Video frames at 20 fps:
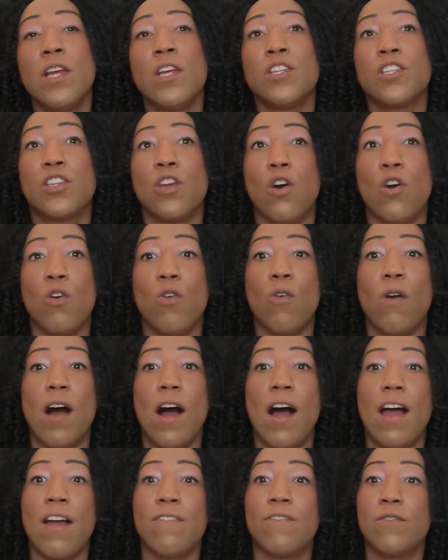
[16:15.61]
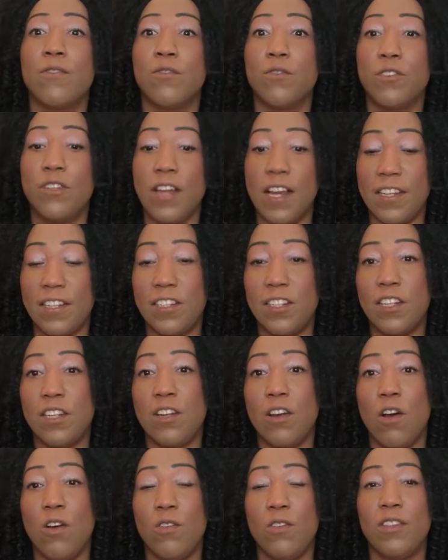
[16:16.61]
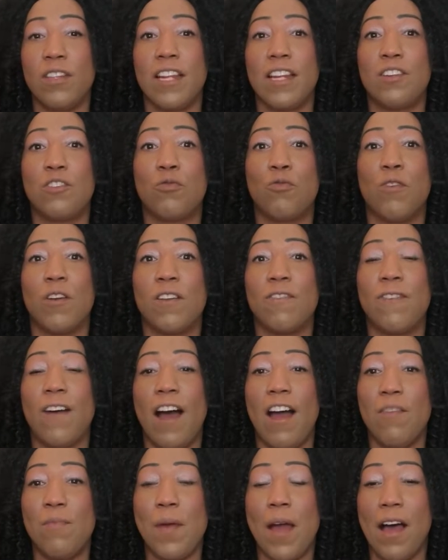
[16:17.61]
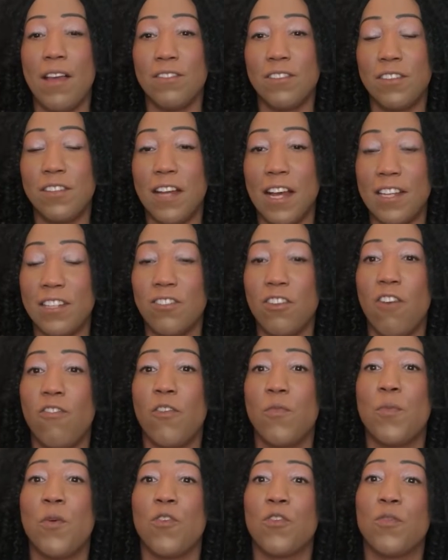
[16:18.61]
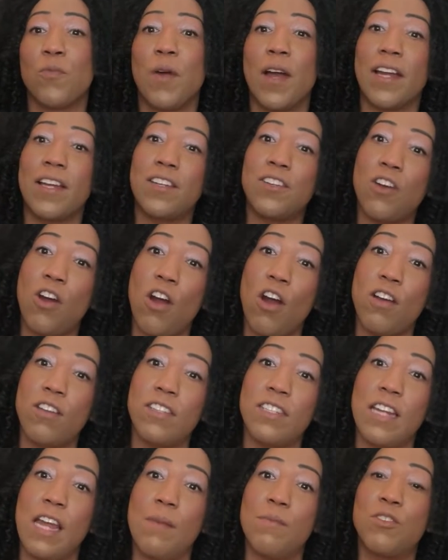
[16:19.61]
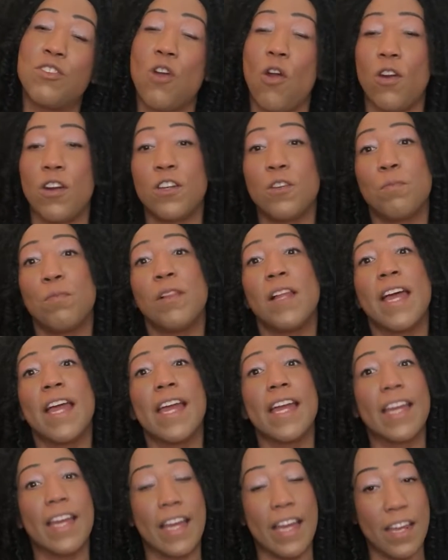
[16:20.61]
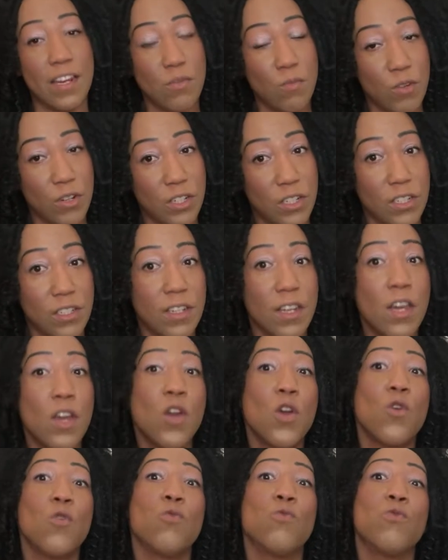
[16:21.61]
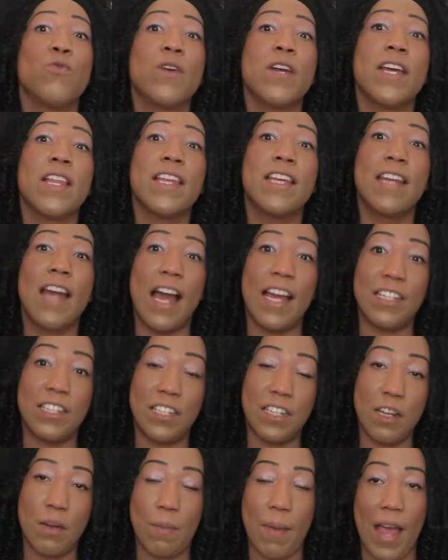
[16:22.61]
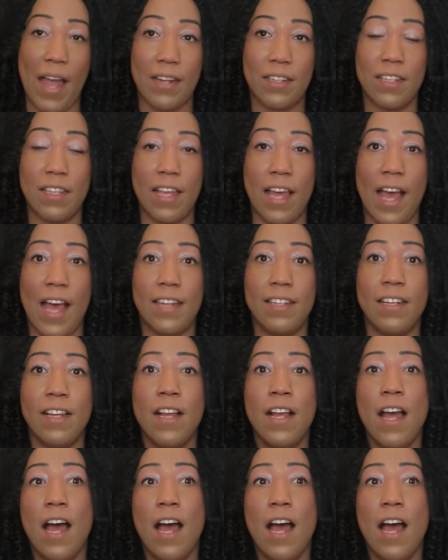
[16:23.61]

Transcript: So I've dusted the 25 pounds of dust off of both of my guitars, and I'm starting to play again, which is really nice to get back to that.